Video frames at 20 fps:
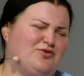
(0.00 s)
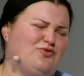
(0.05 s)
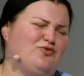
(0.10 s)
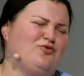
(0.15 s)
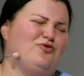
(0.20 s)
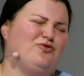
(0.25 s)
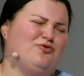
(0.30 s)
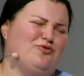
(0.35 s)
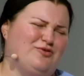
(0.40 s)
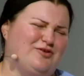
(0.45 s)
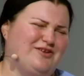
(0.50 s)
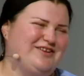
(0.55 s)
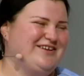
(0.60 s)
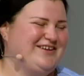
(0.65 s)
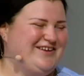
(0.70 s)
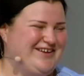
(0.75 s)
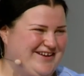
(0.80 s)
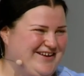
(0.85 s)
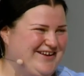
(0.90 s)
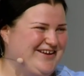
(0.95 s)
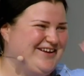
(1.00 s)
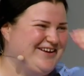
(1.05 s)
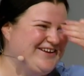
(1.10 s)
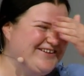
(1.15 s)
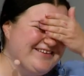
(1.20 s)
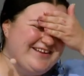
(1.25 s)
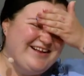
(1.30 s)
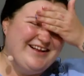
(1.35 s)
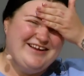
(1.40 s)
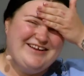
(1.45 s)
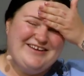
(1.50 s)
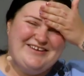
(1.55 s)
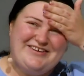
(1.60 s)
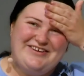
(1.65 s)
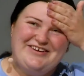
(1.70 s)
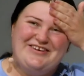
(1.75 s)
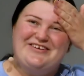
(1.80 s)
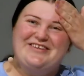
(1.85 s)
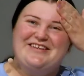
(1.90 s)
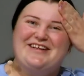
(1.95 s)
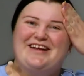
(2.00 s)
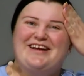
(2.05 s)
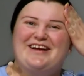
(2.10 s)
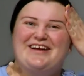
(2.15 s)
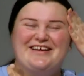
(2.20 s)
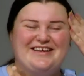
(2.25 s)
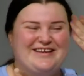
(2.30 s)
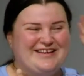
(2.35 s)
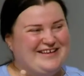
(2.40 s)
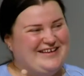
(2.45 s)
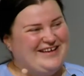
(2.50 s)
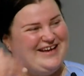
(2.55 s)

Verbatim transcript: are cool. Fishing you know? For compliments.